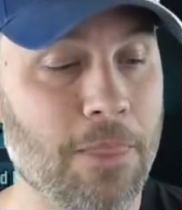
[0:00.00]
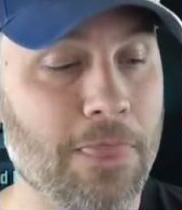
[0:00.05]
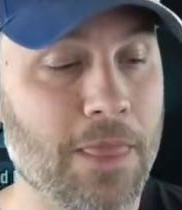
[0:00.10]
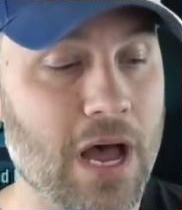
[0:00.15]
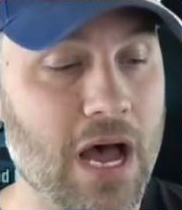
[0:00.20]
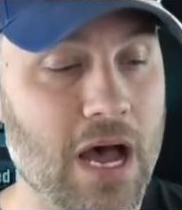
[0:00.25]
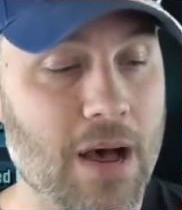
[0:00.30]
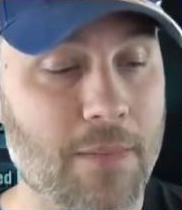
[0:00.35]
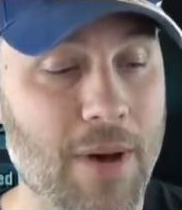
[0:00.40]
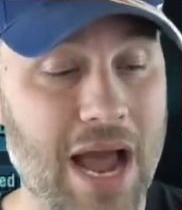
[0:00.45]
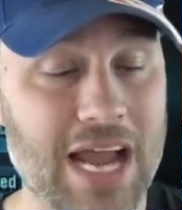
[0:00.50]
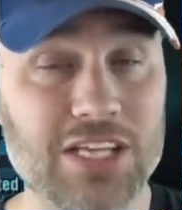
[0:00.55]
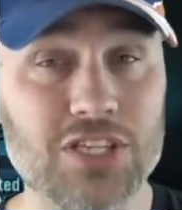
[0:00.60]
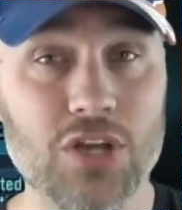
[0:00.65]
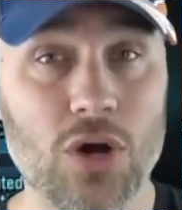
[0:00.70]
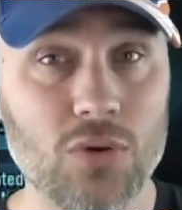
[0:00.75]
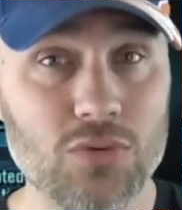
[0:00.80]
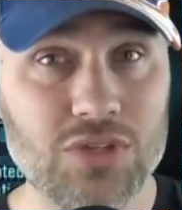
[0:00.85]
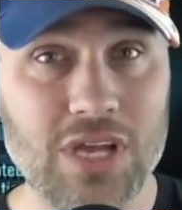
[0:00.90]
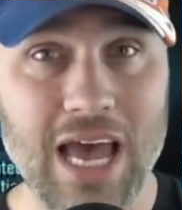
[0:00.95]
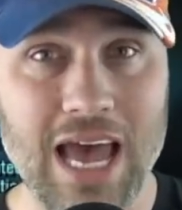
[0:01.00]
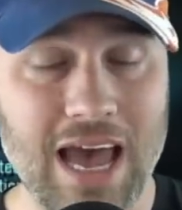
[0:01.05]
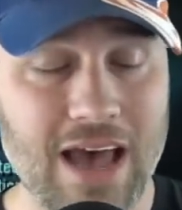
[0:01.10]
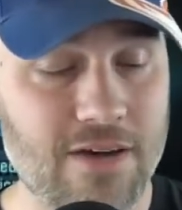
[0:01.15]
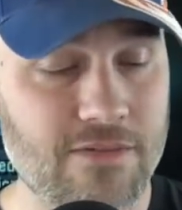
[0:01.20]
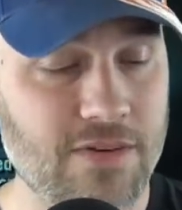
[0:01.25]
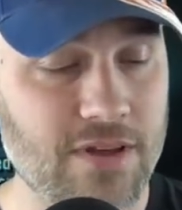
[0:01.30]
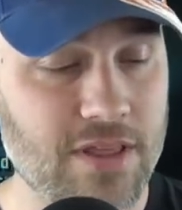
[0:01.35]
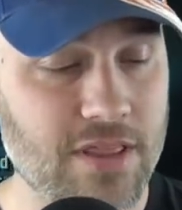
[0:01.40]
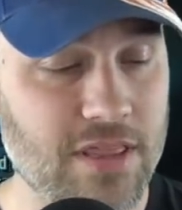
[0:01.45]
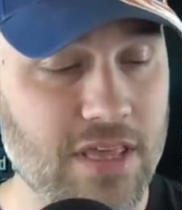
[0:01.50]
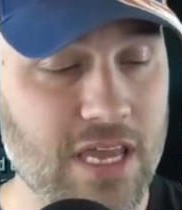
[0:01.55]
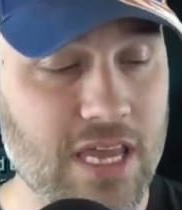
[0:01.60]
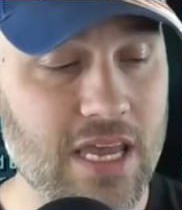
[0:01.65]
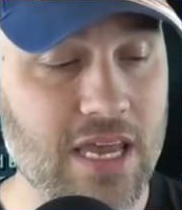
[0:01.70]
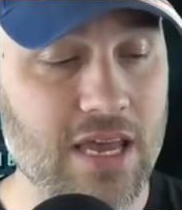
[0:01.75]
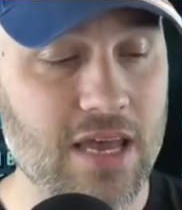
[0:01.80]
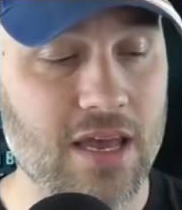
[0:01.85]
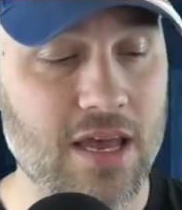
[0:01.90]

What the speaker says: I don't have the